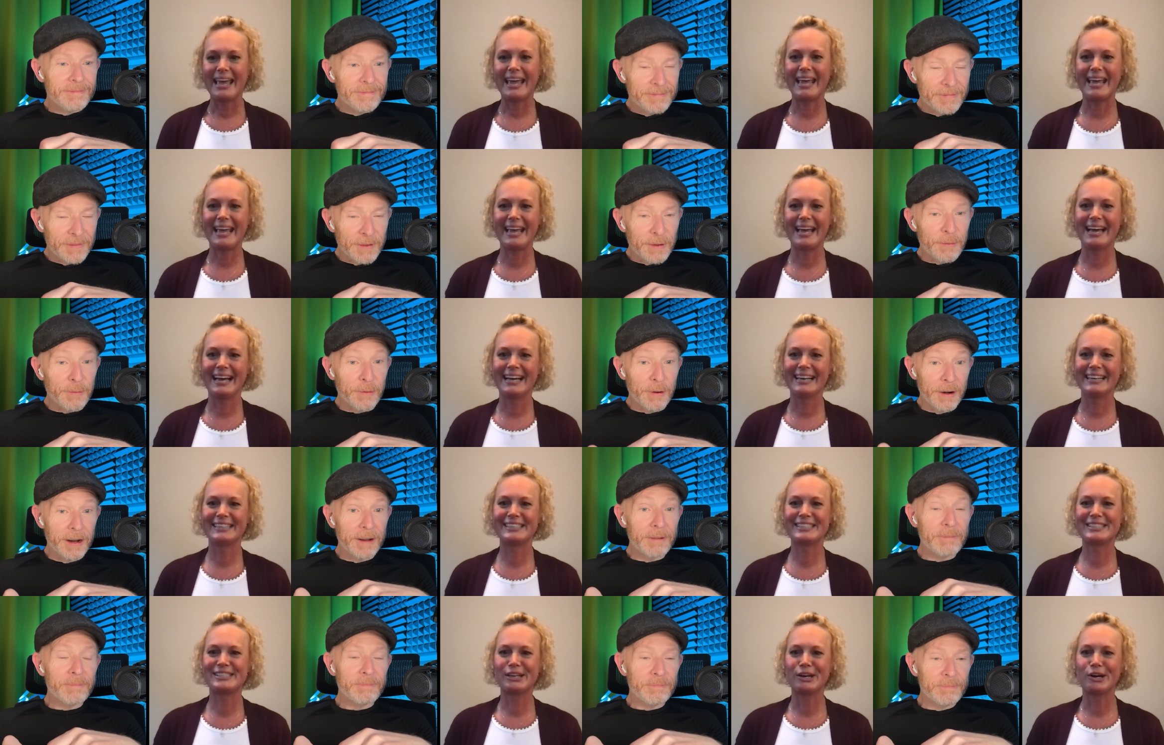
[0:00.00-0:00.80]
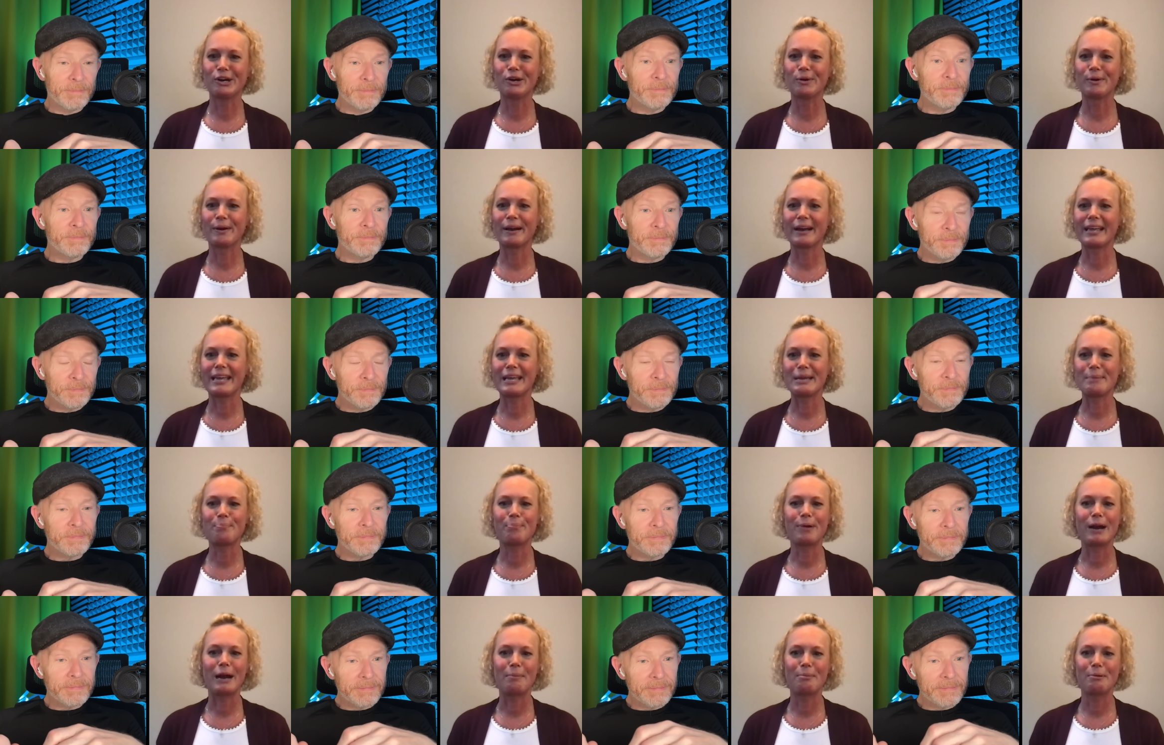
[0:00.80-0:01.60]
Speaker 1: And so
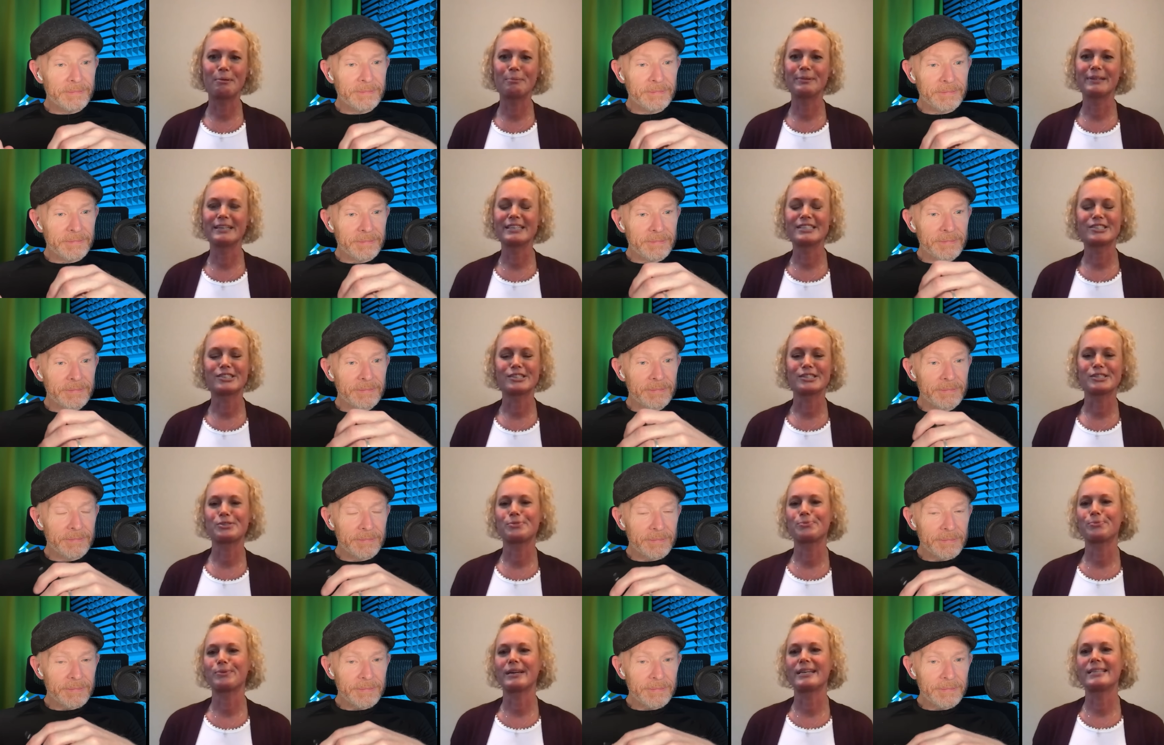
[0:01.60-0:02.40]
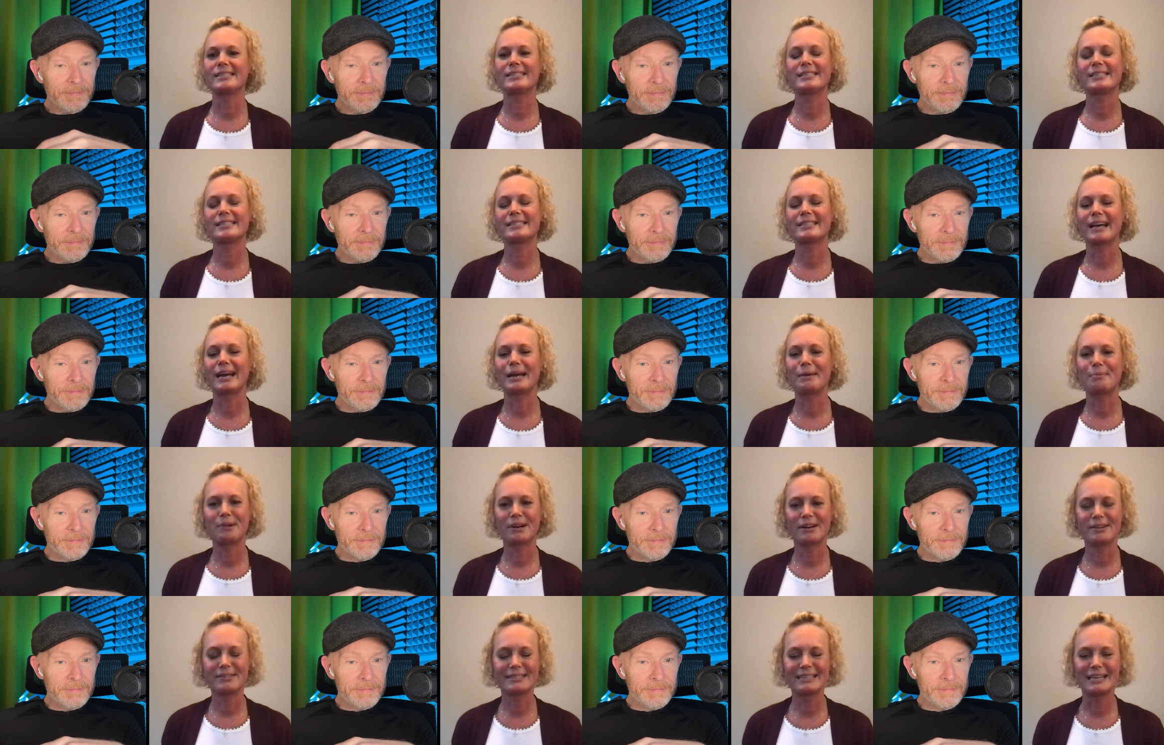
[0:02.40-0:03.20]
he probably just raised his
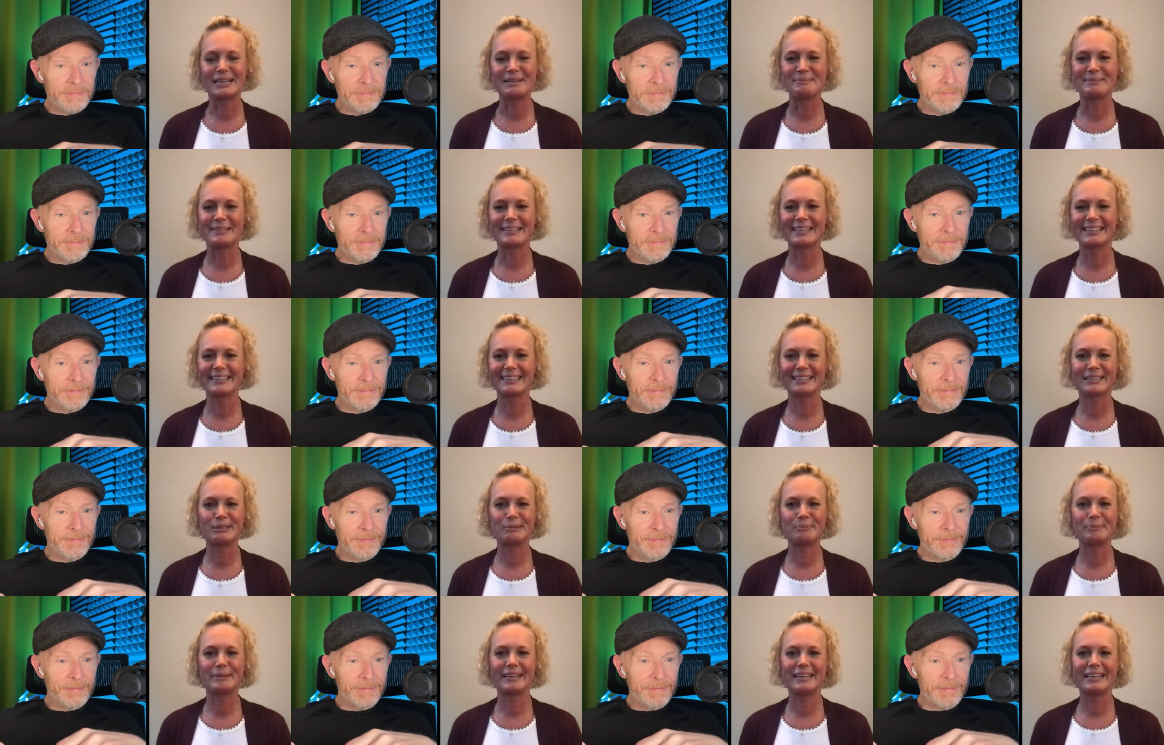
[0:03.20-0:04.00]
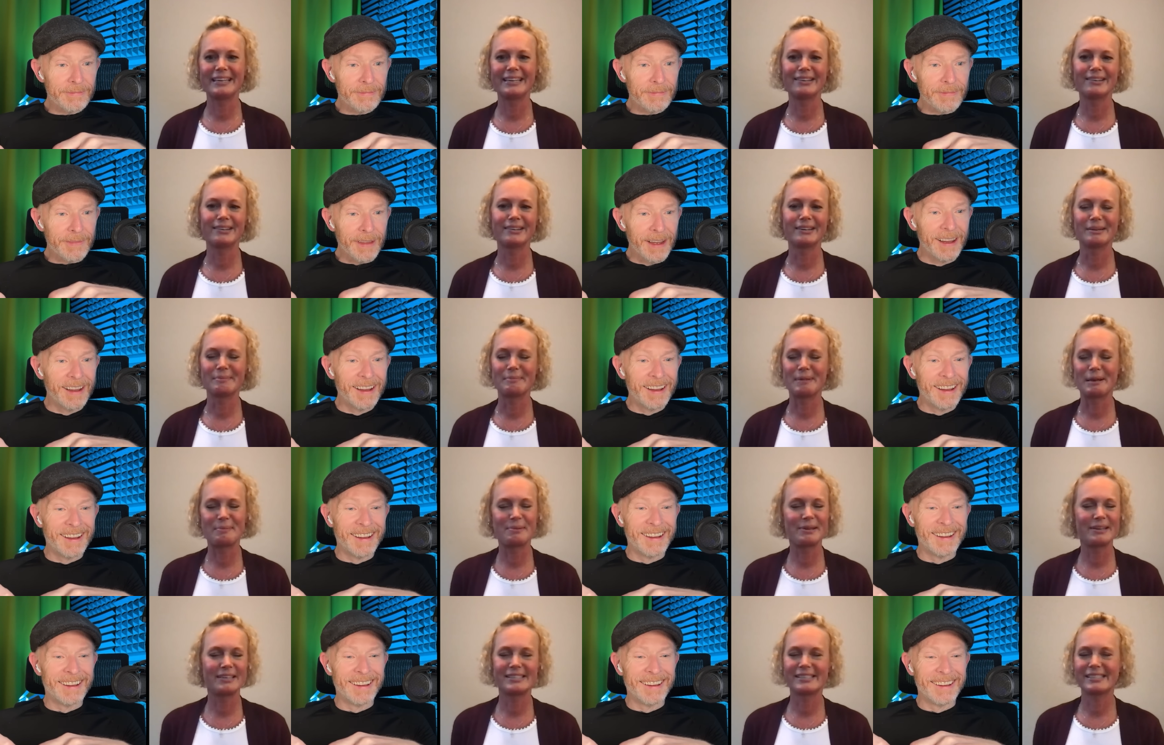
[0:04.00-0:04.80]
eyebrows at me a little bit, or
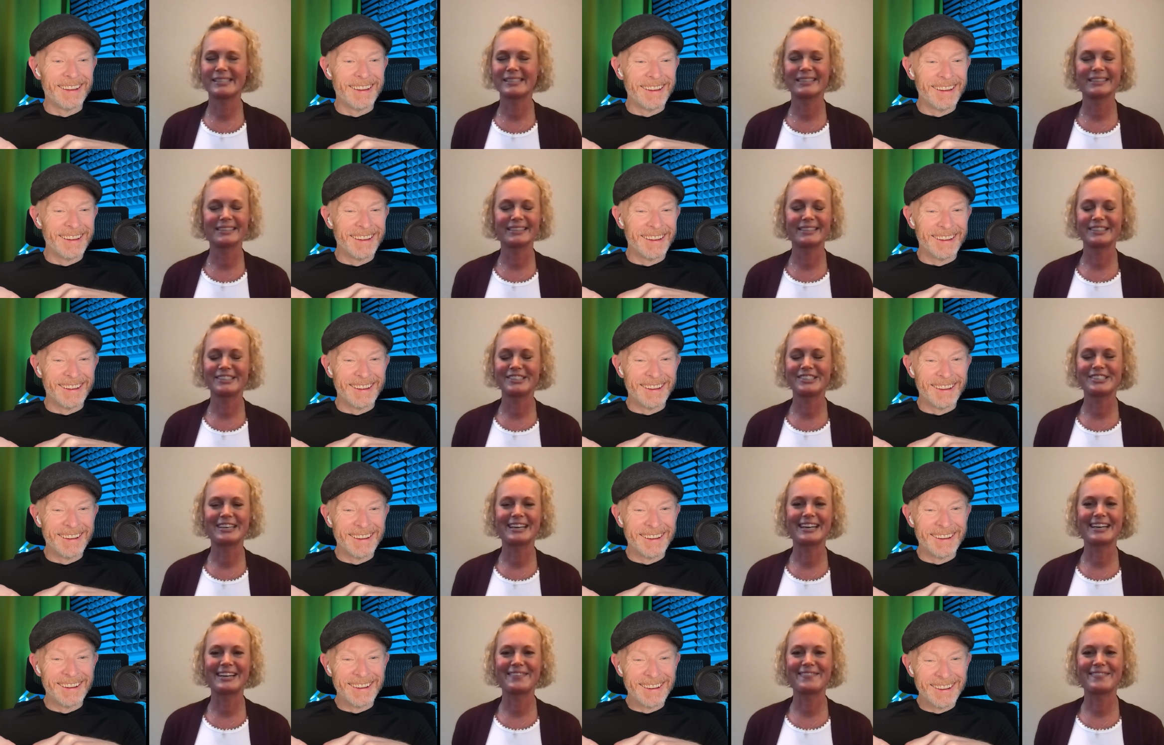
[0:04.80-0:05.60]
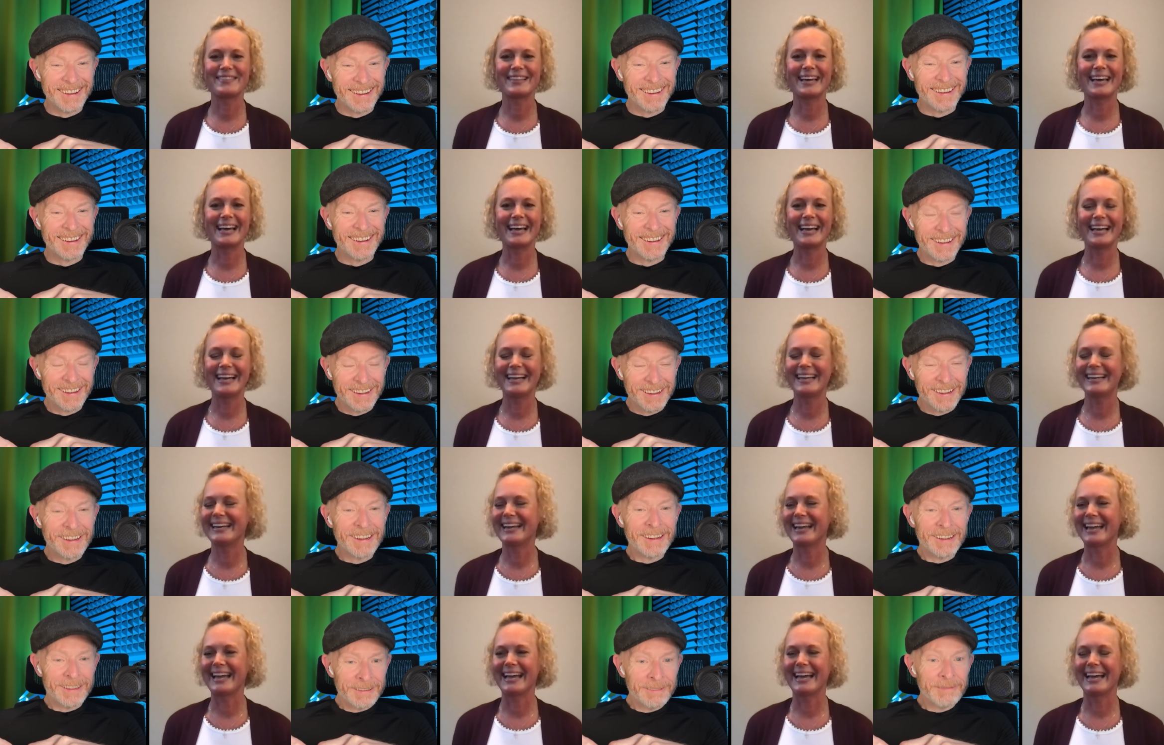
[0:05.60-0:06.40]
maybe just a little shake of the
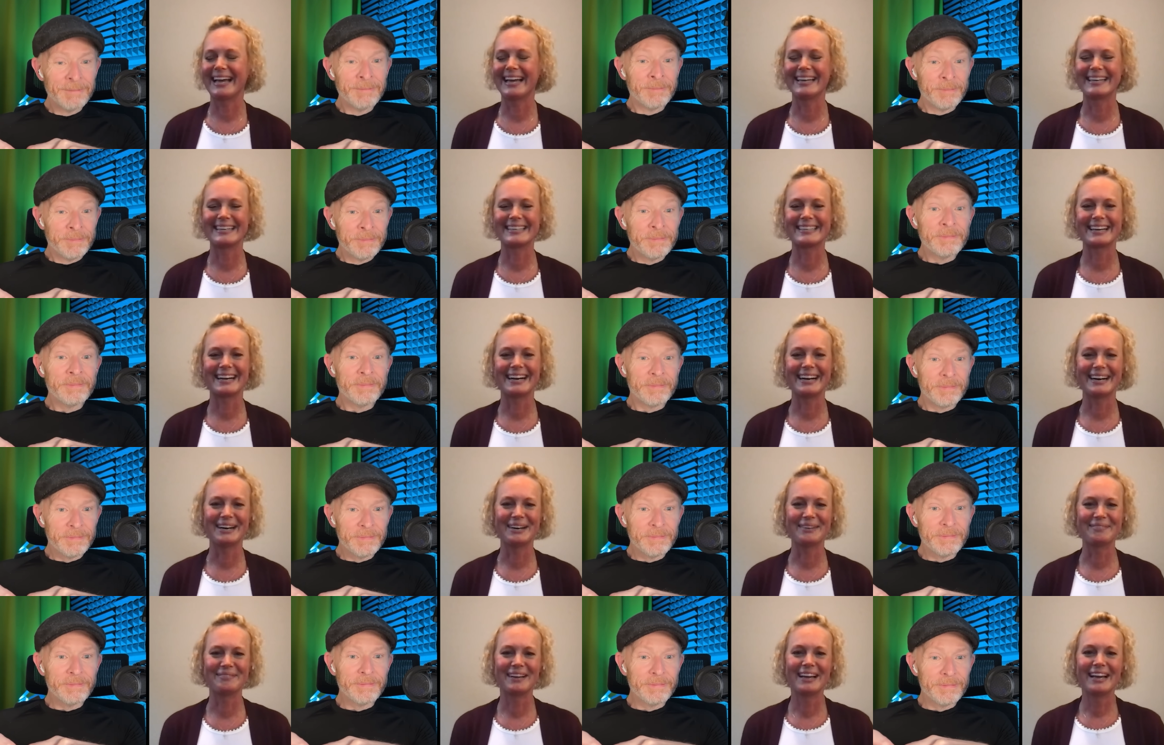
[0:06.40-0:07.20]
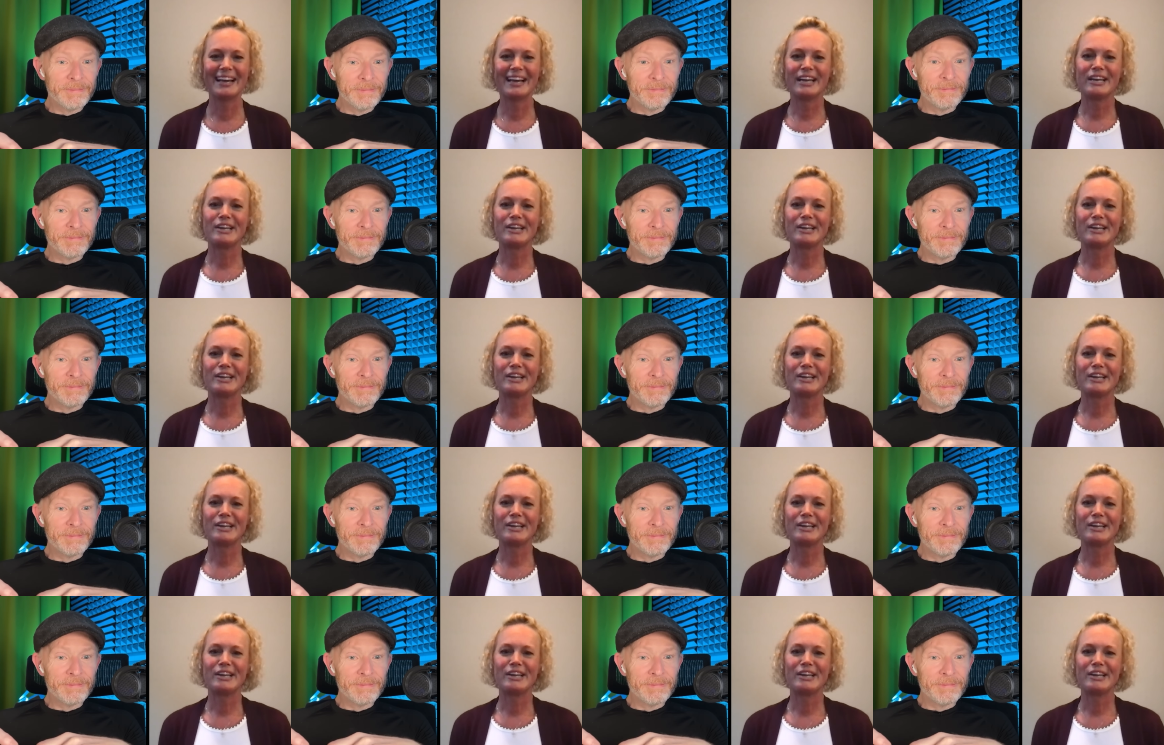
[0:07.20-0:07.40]
head. And, um,